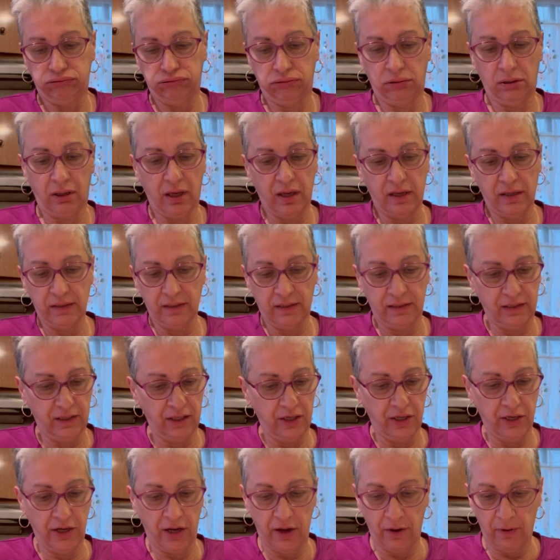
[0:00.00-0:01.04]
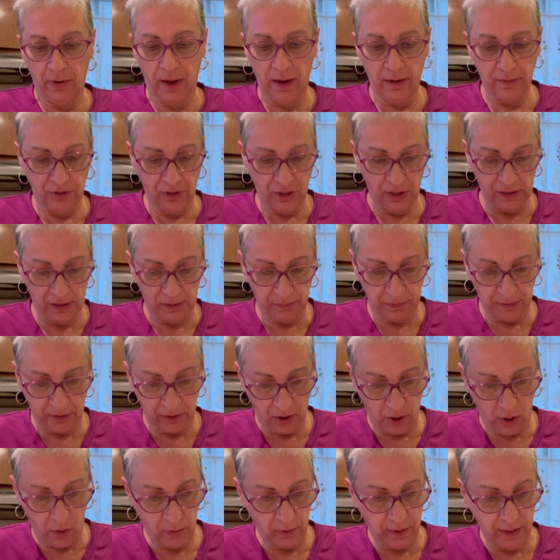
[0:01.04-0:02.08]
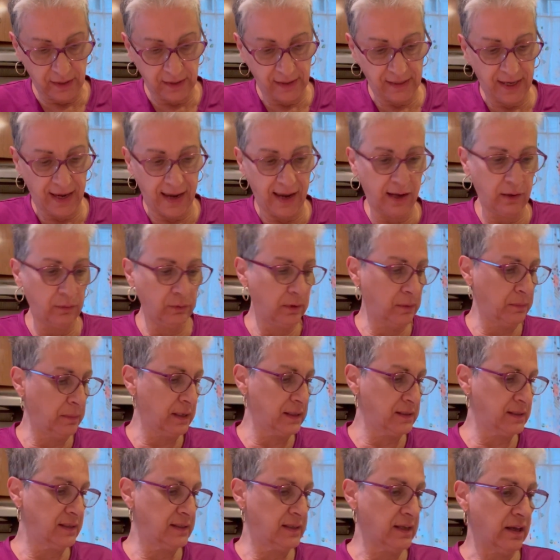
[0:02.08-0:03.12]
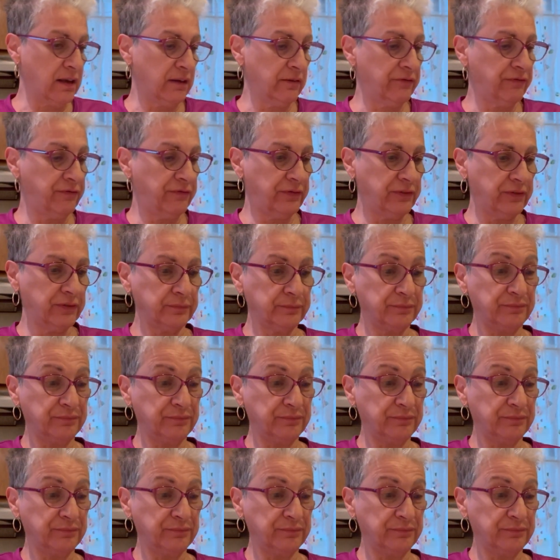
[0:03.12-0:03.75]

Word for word: Because, you know, I've just been going to town with myself.